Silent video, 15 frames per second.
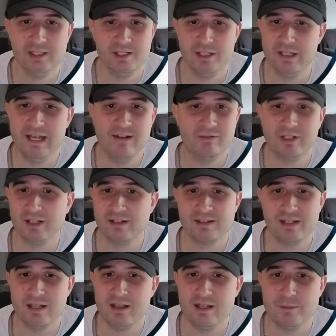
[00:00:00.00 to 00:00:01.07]
You're never gonna
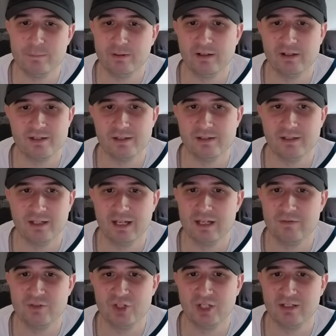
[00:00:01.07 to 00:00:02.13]
see these prices
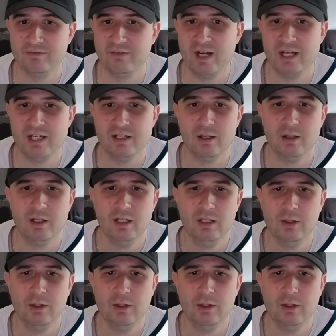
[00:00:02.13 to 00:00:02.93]
again of Chillin' Reign at